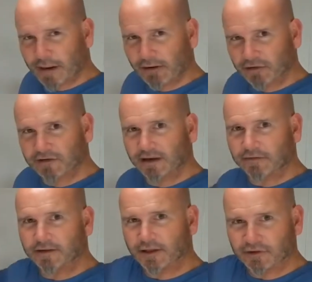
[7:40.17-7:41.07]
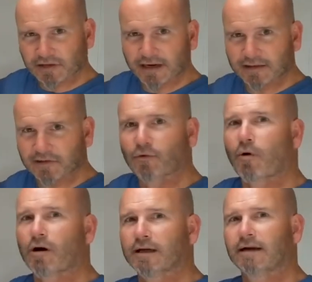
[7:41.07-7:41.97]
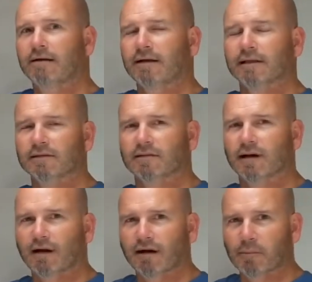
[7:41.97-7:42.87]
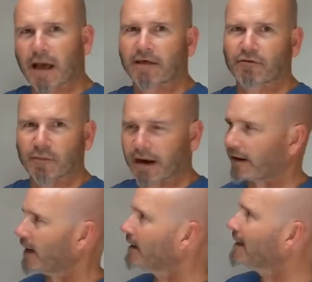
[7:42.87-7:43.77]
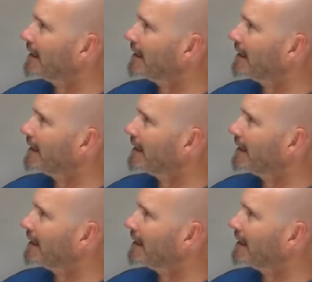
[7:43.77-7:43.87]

power stuff on the other side of this little wall here is our bathroom area.